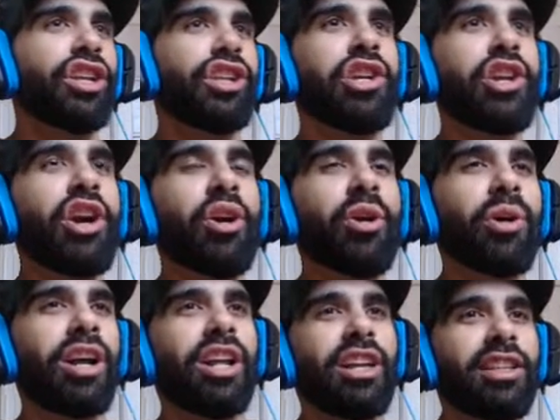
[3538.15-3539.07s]
You
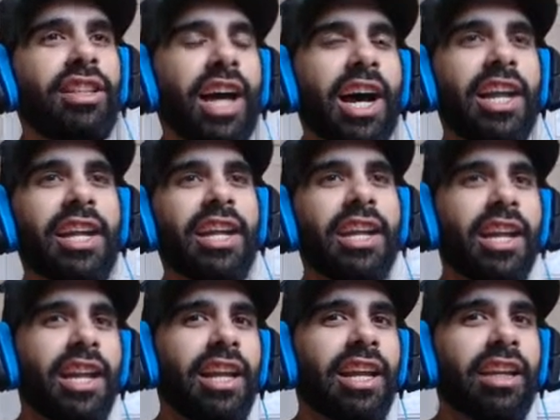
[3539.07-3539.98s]
know,
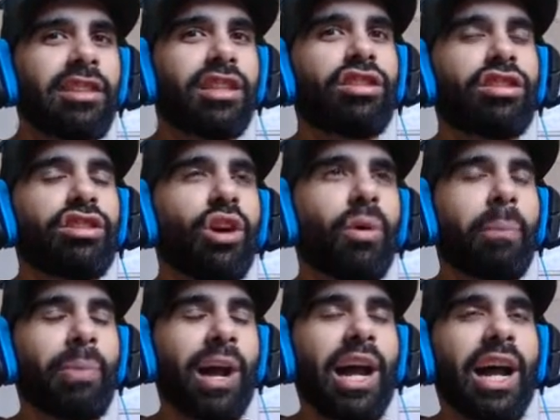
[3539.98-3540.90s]
dying isn't so
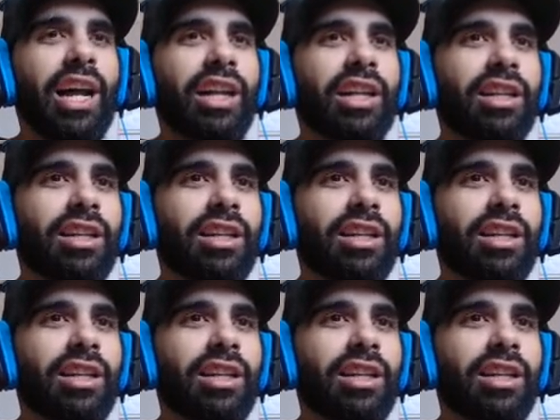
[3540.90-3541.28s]
bad.